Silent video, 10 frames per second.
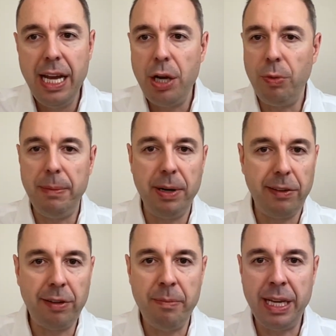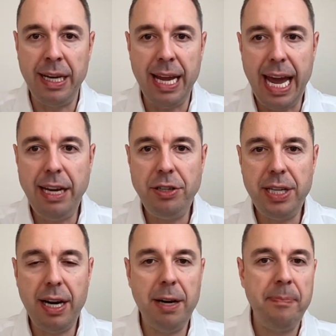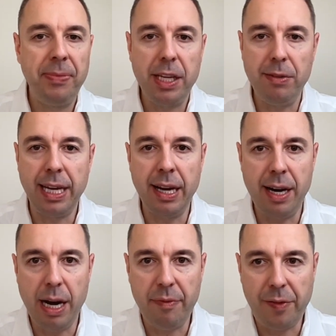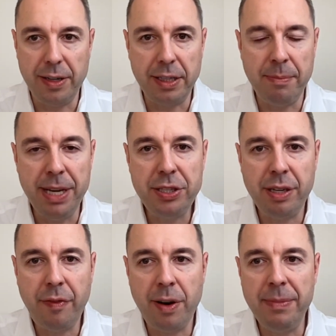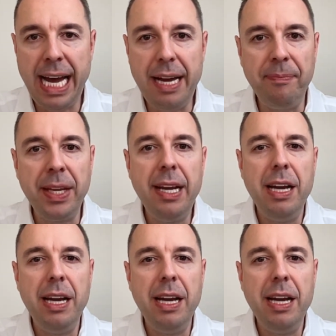We'd put somebody in A share, you get an upfront commission from that,